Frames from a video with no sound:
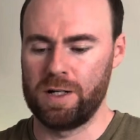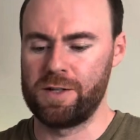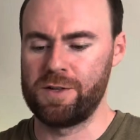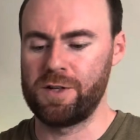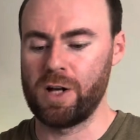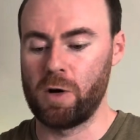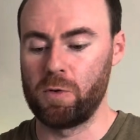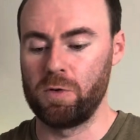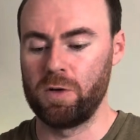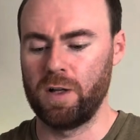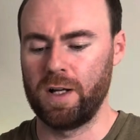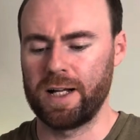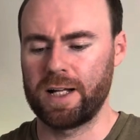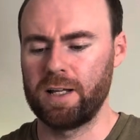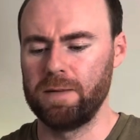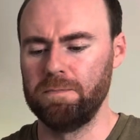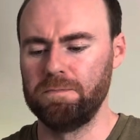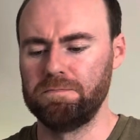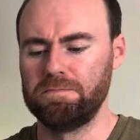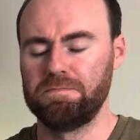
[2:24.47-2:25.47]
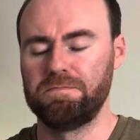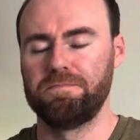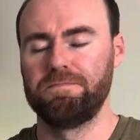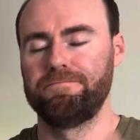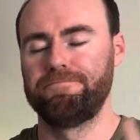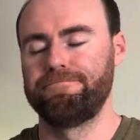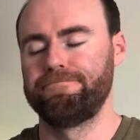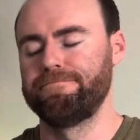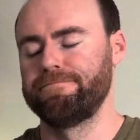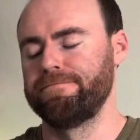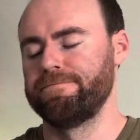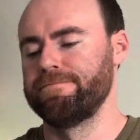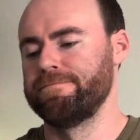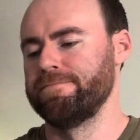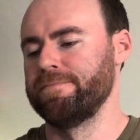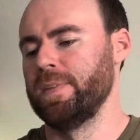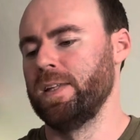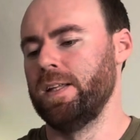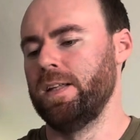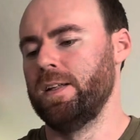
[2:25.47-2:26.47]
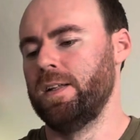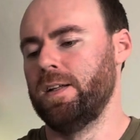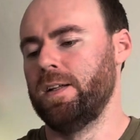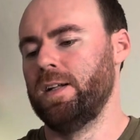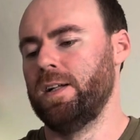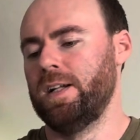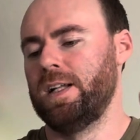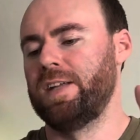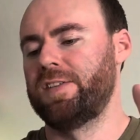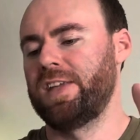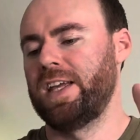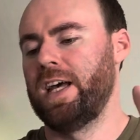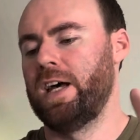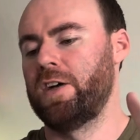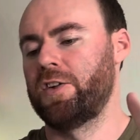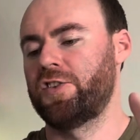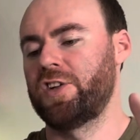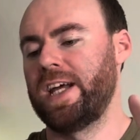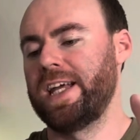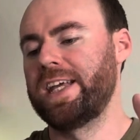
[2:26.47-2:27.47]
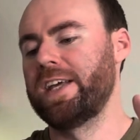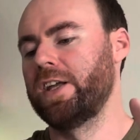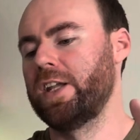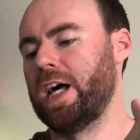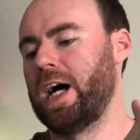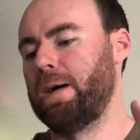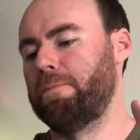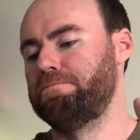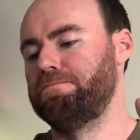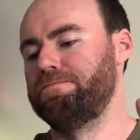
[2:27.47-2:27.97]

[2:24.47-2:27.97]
don't like them. Let's get her shaken up.